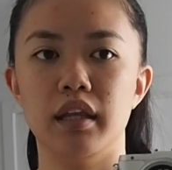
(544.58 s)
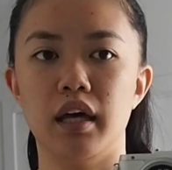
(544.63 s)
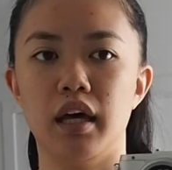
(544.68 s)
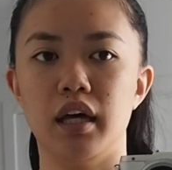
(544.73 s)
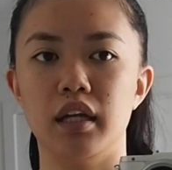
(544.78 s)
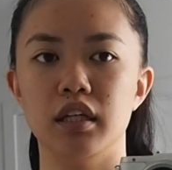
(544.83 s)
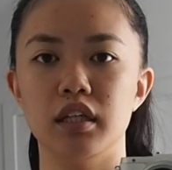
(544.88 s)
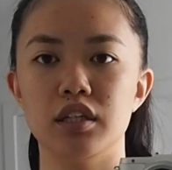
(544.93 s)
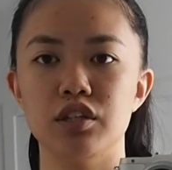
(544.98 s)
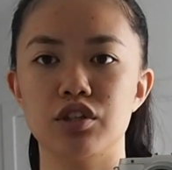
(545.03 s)

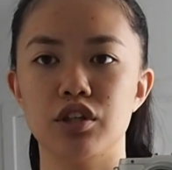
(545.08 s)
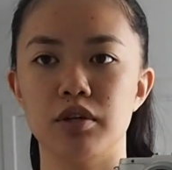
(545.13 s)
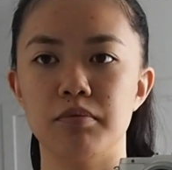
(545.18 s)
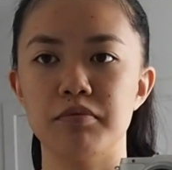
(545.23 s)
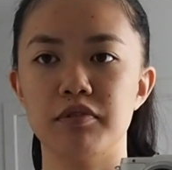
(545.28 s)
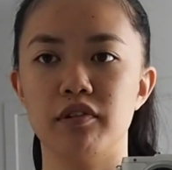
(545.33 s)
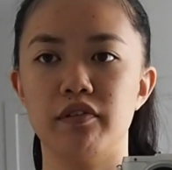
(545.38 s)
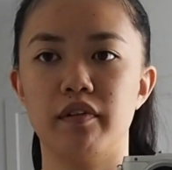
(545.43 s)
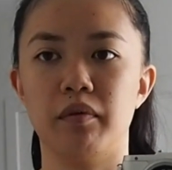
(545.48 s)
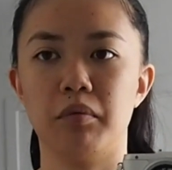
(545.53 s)
then in
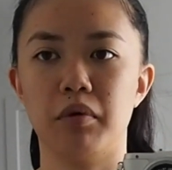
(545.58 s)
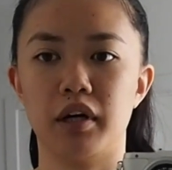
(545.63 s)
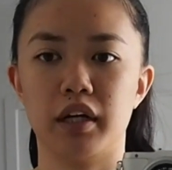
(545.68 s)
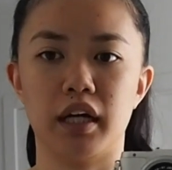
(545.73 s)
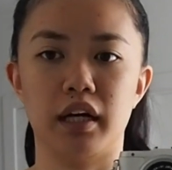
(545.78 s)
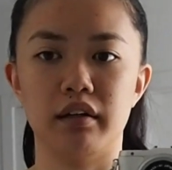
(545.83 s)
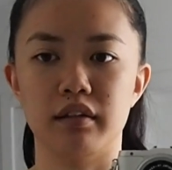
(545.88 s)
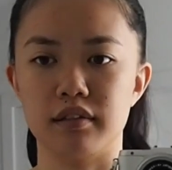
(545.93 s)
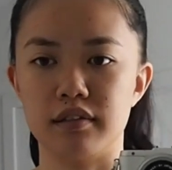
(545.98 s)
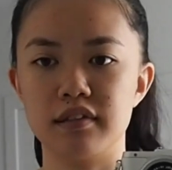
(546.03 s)
terms of the
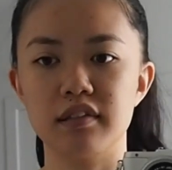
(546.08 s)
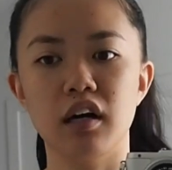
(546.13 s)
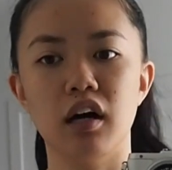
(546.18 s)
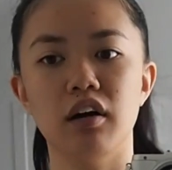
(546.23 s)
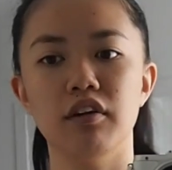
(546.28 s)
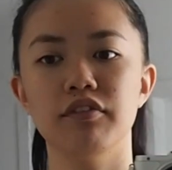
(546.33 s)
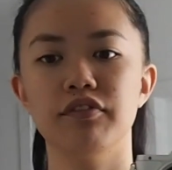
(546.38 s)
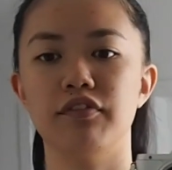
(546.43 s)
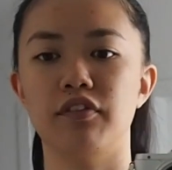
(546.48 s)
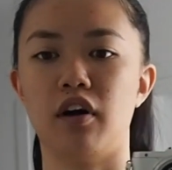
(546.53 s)
workout
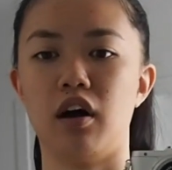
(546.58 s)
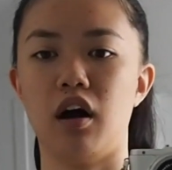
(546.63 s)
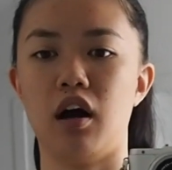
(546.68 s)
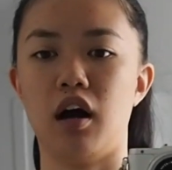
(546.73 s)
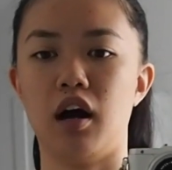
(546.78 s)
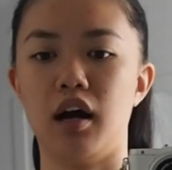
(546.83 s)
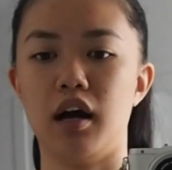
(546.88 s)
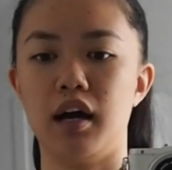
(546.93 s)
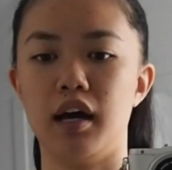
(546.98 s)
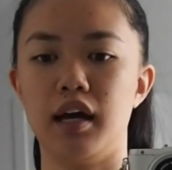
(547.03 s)
itself,
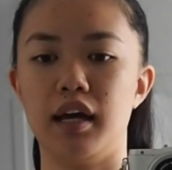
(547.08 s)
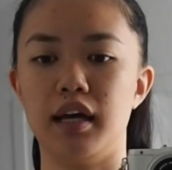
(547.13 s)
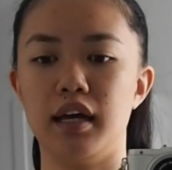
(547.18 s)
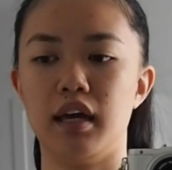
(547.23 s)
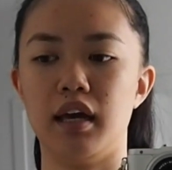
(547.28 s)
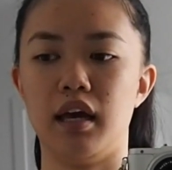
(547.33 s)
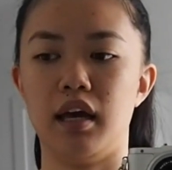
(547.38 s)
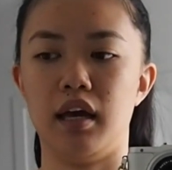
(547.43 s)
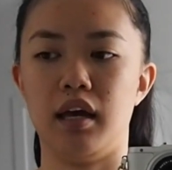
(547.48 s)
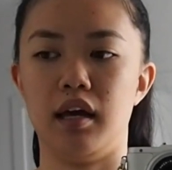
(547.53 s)

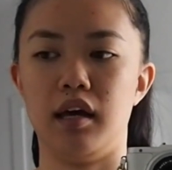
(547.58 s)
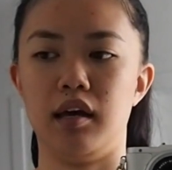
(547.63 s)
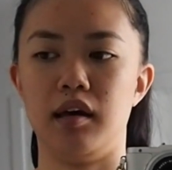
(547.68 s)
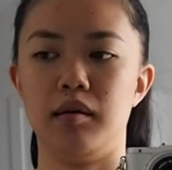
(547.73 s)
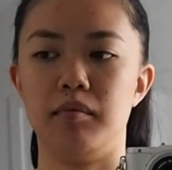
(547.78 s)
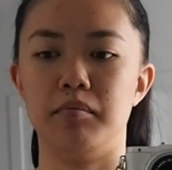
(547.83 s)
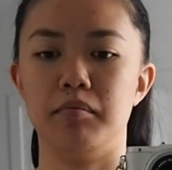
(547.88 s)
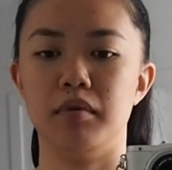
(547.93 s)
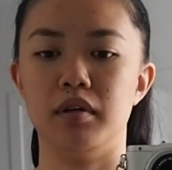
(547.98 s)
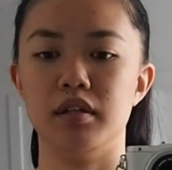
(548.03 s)
I
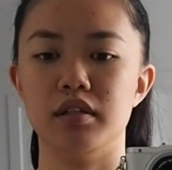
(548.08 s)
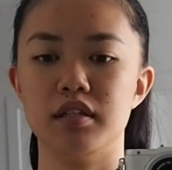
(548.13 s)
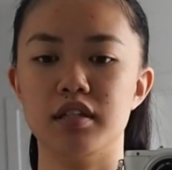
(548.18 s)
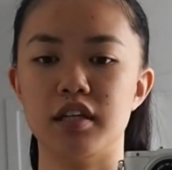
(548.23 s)
am